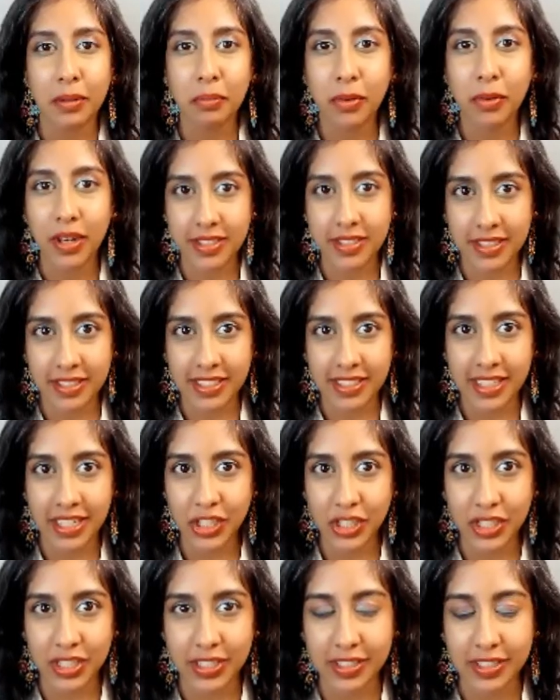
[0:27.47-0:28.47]

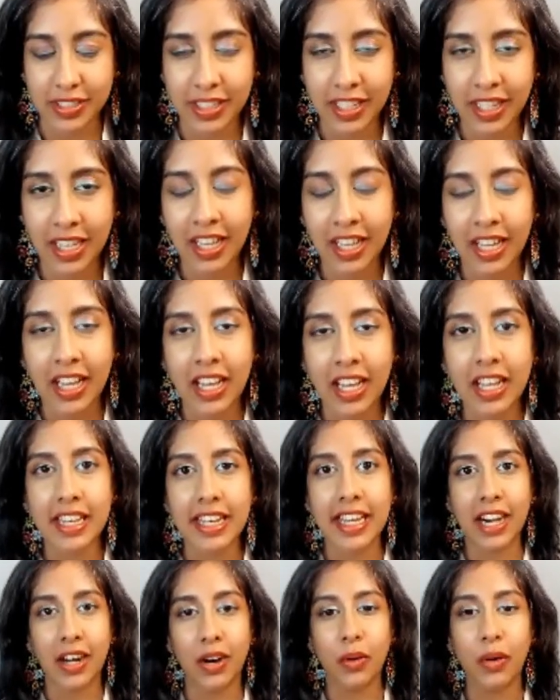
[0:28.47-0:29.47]
presentation.
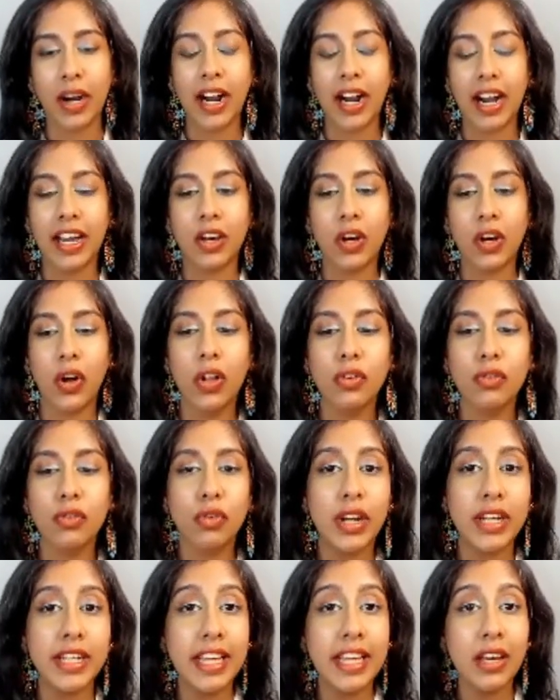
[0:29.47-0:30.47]
Now, I
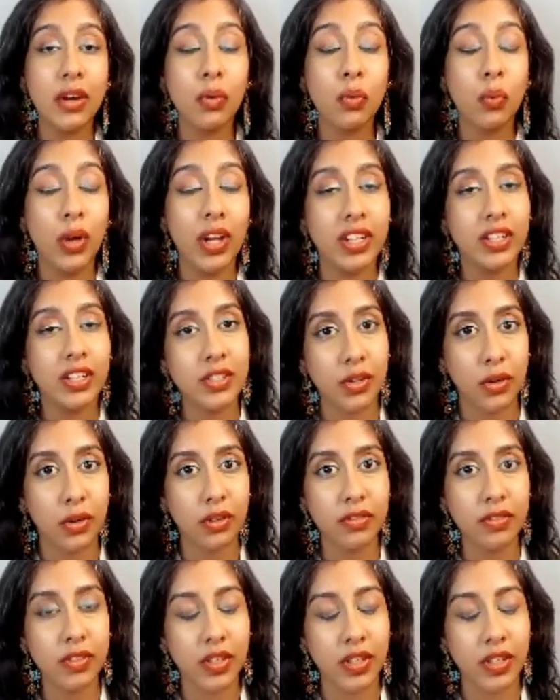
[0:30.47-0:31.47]
already went
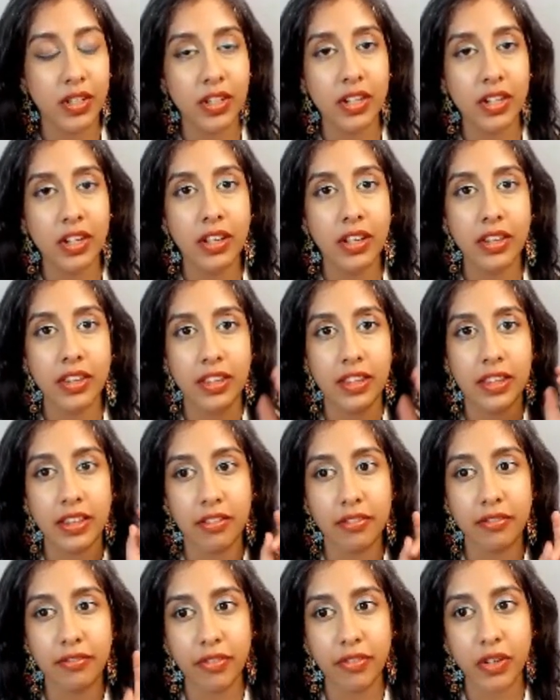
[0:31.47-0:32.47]
over
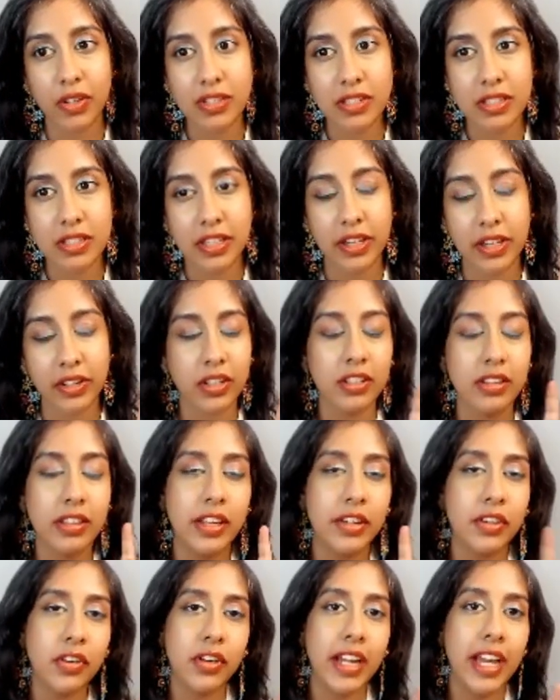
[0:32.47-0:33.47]
the first letter,
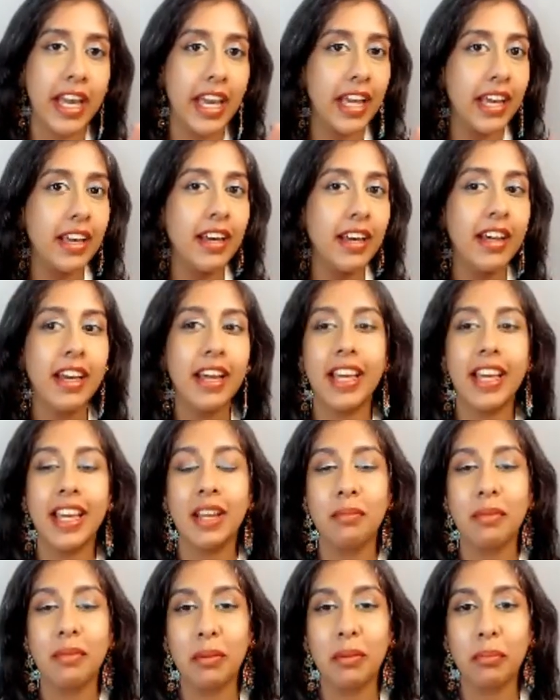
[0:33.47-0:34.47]
letter A,
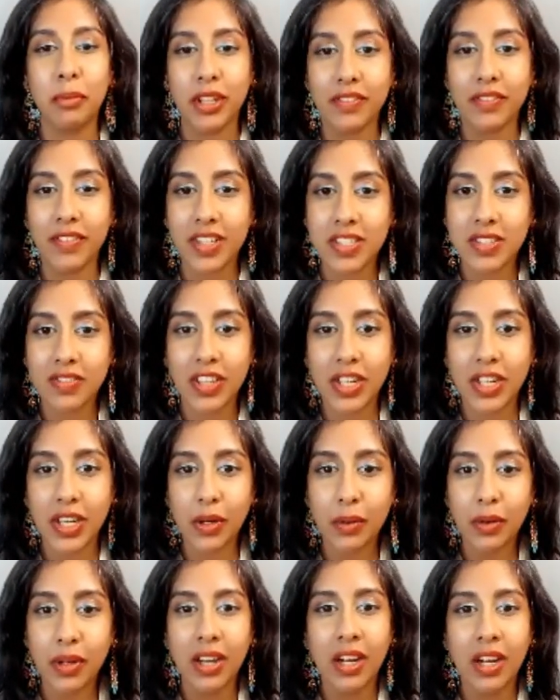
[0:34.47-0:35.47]
in my previous
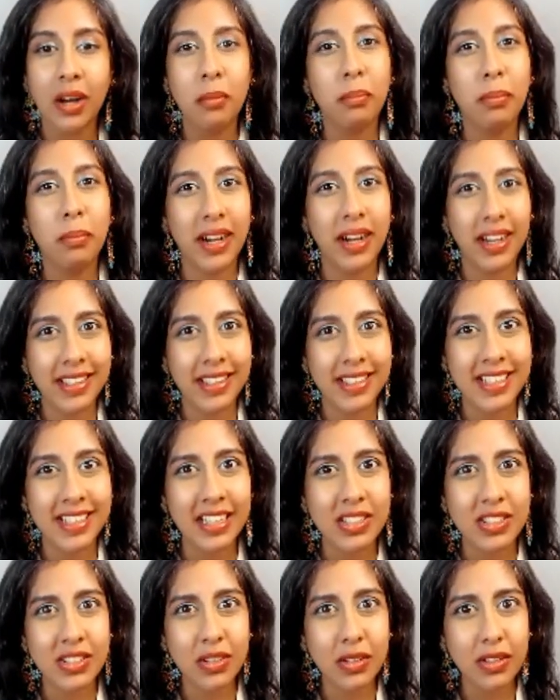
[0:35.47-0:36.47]
video, but
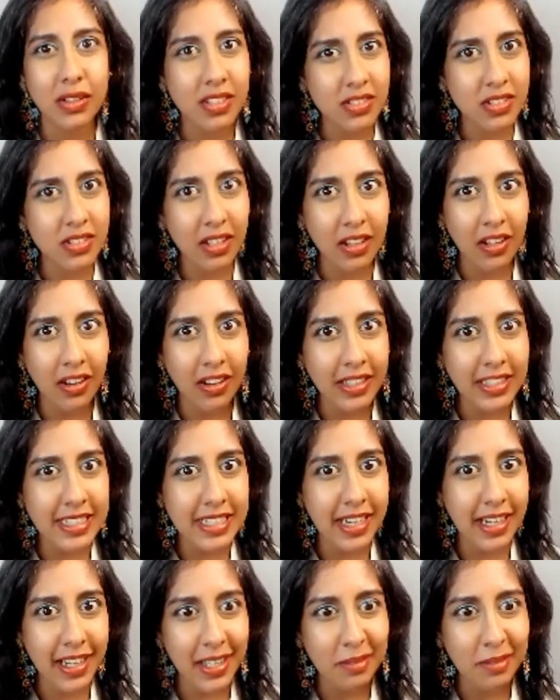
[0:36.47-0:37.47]
it took such a long
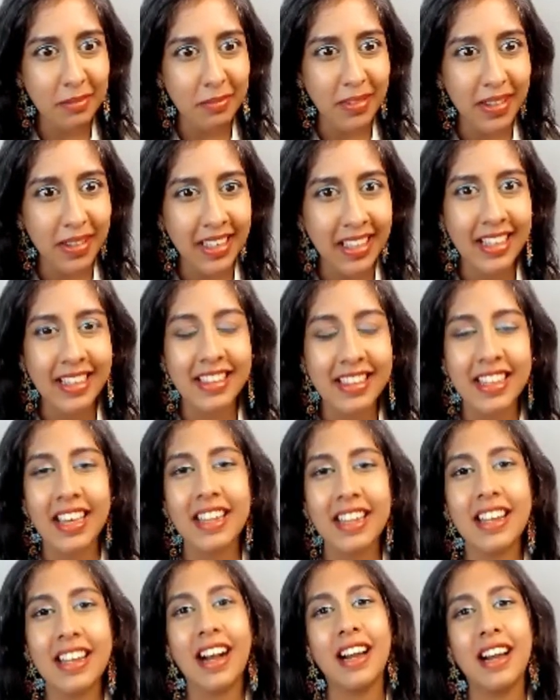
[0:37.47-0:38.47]
time that
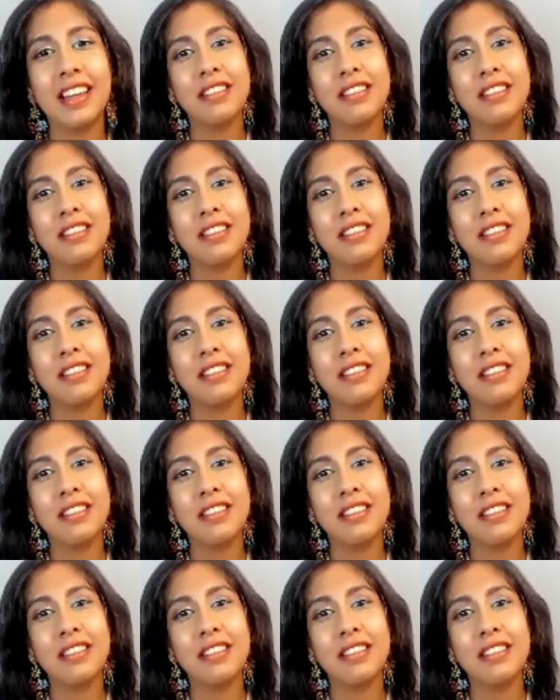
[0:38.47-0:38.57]
I